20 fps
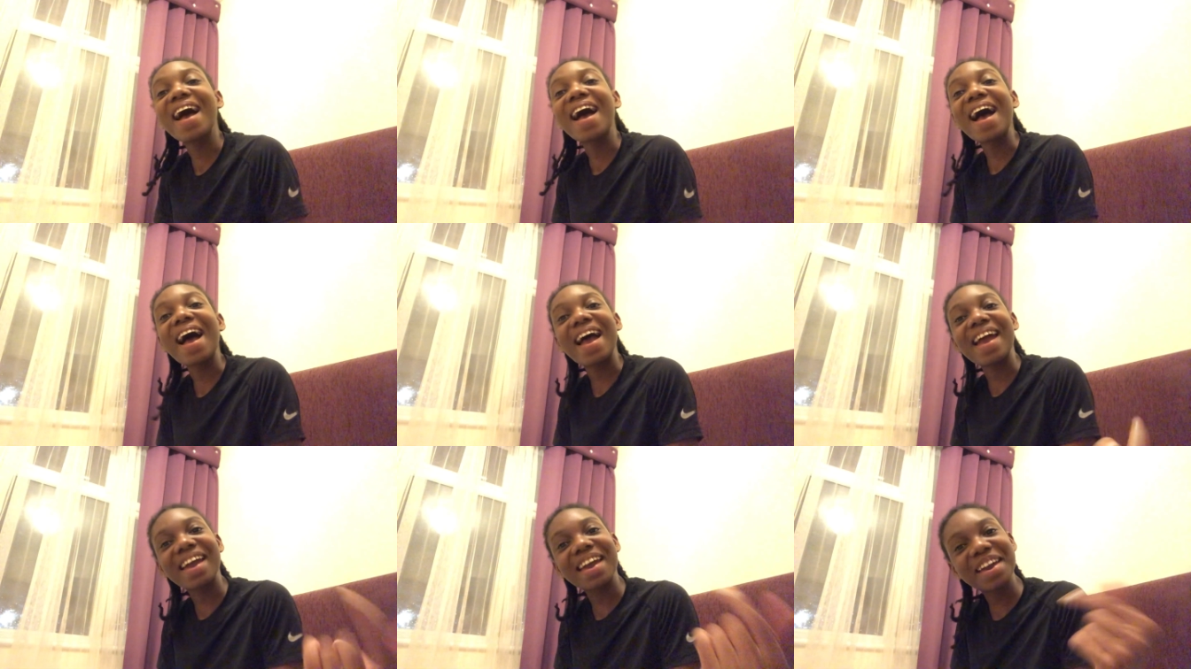
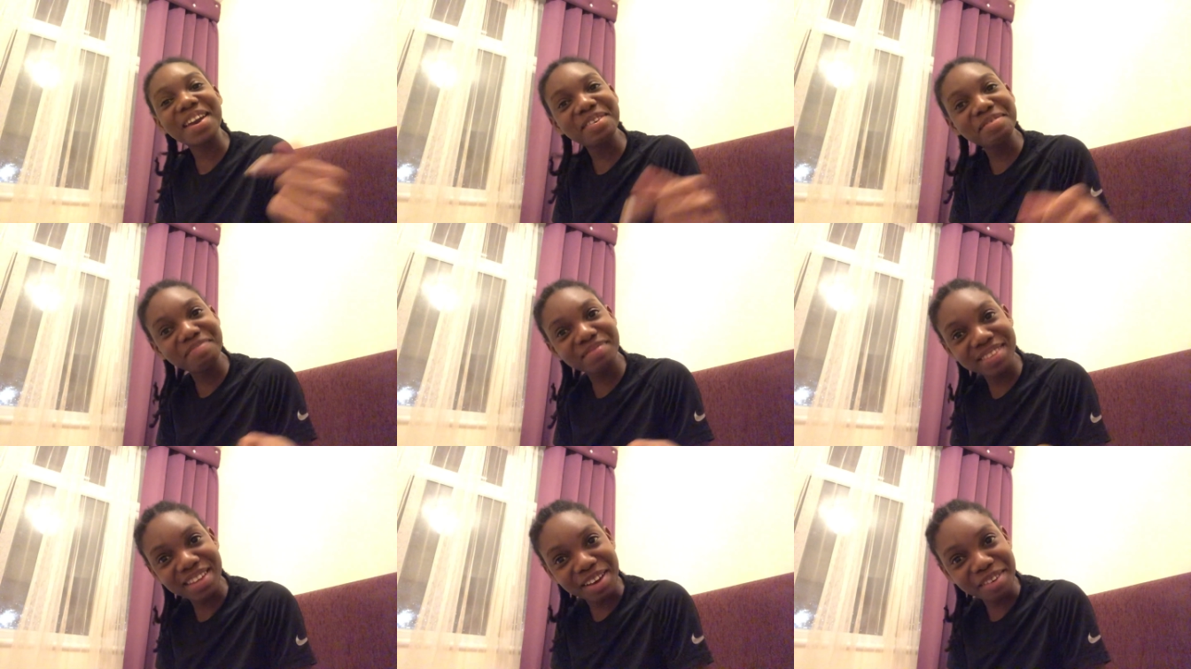I
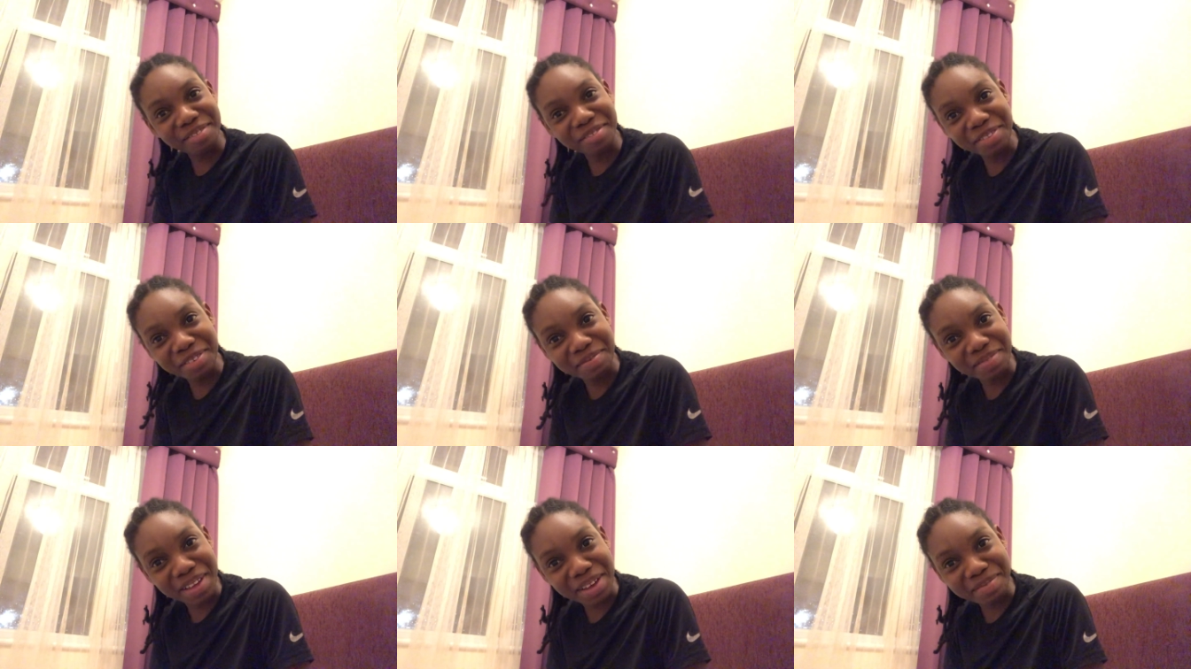came down
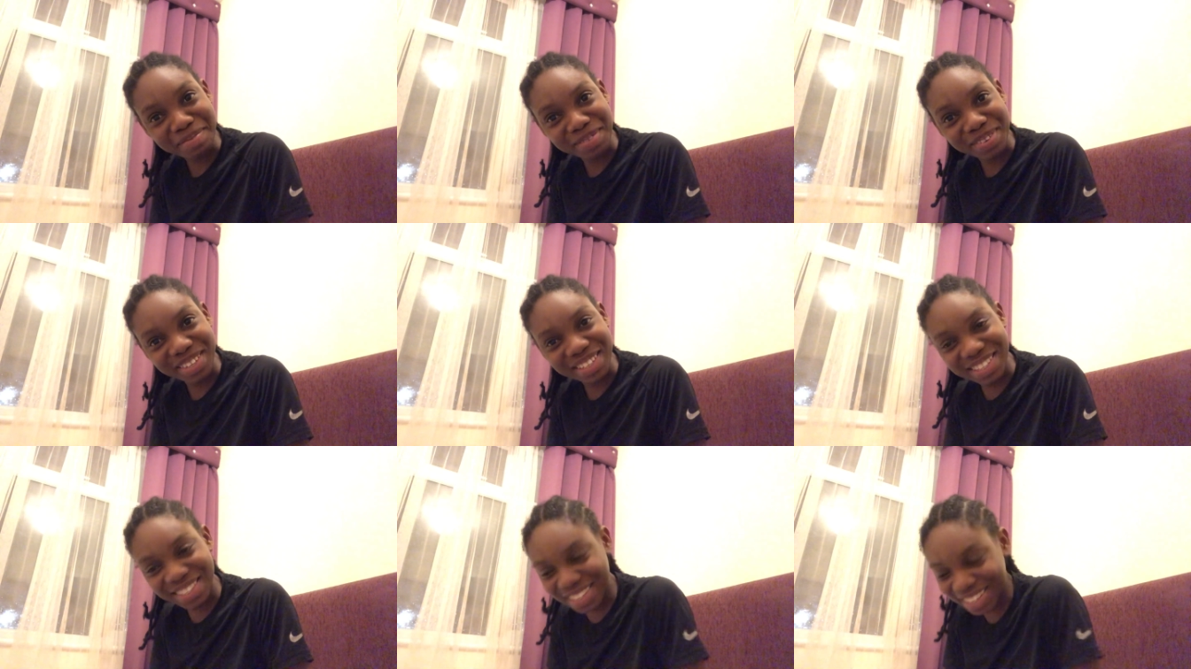from that
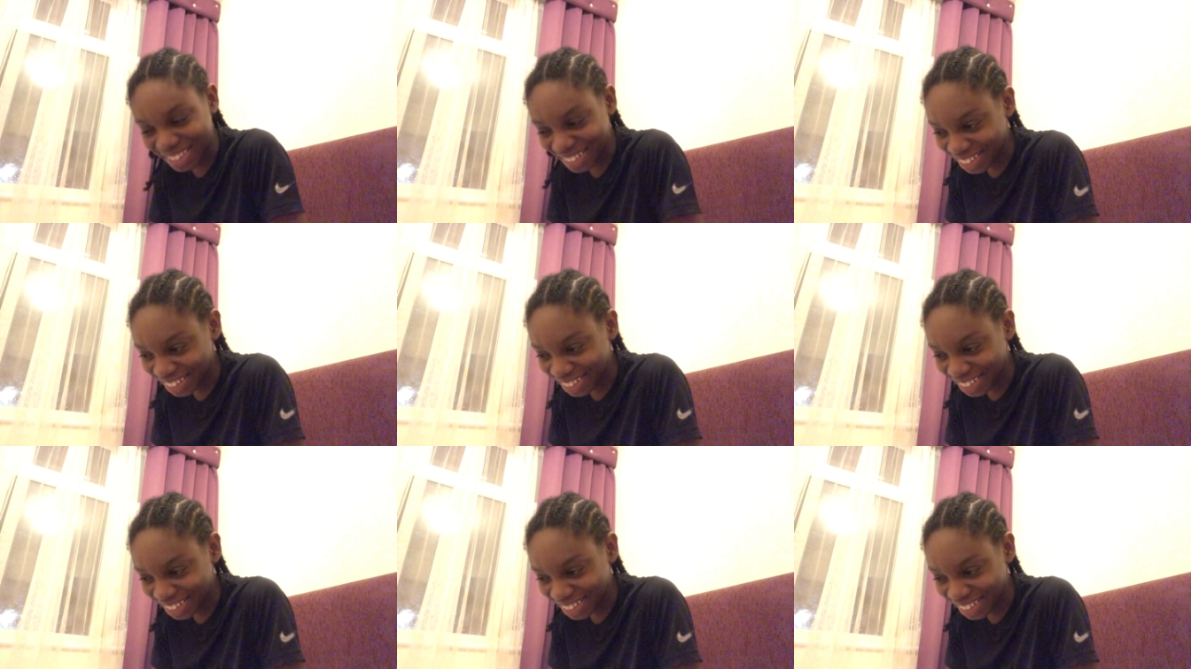bus